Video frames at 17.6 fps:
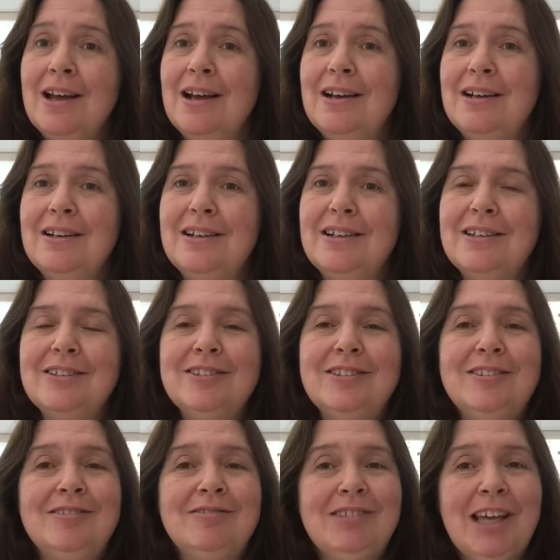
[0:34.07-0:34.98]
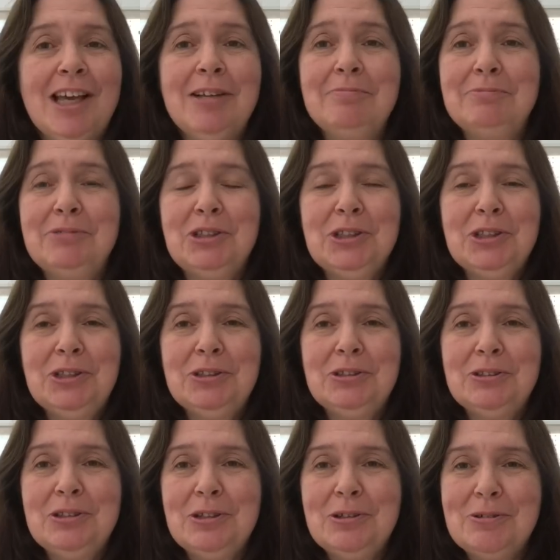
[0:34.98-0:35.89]
uh, yeah, so
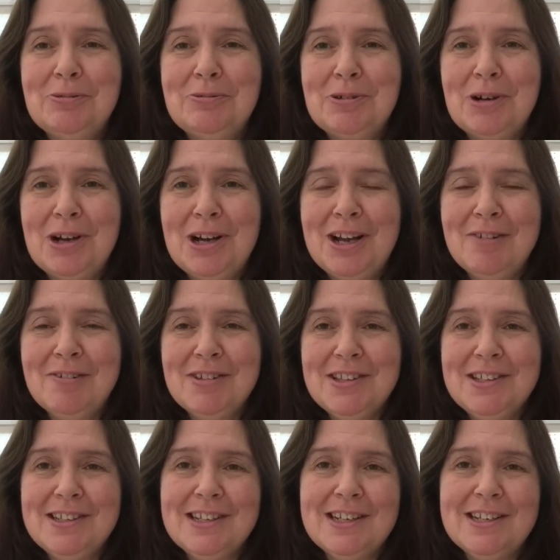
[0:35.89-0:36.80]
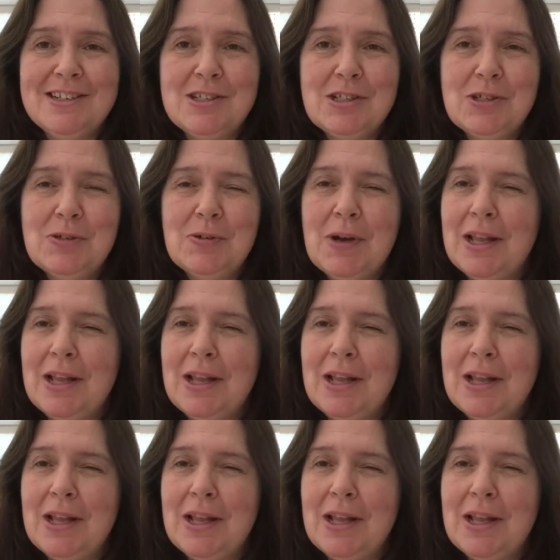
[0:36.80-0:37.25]
you'll know everything that I do.